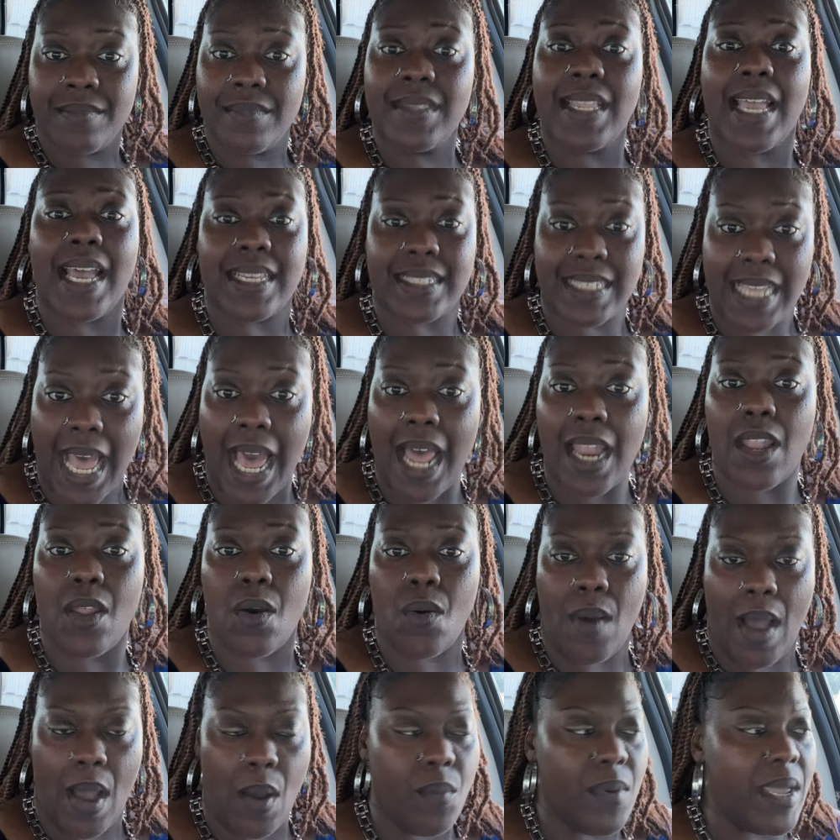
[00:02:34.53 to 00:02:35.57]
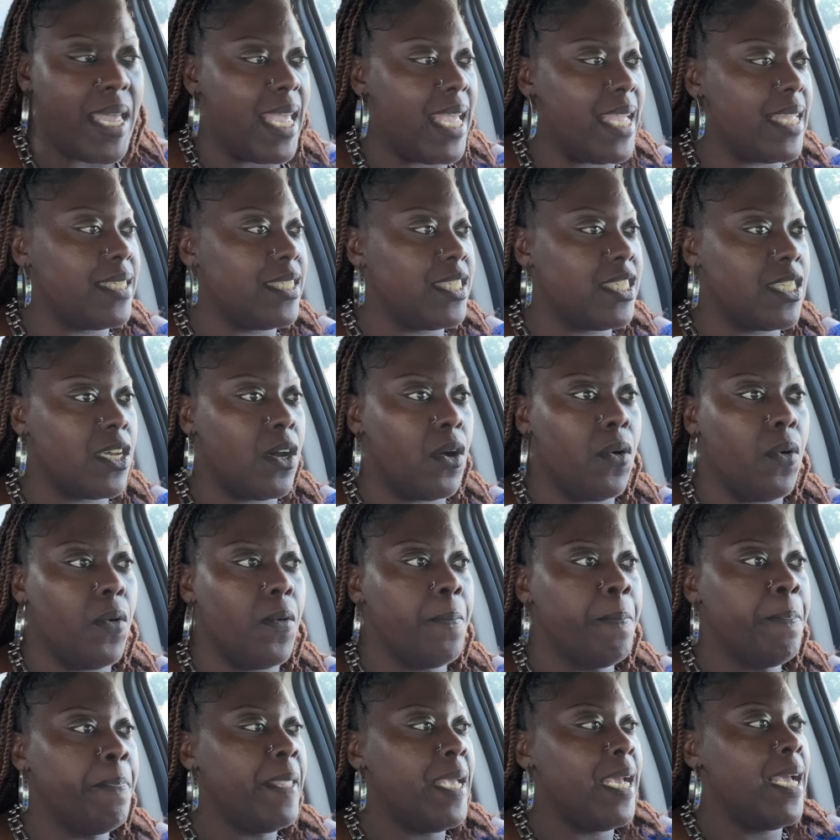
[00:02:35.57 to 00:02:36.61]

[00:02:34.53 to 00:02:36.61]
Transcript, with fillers: That's how low I went. And so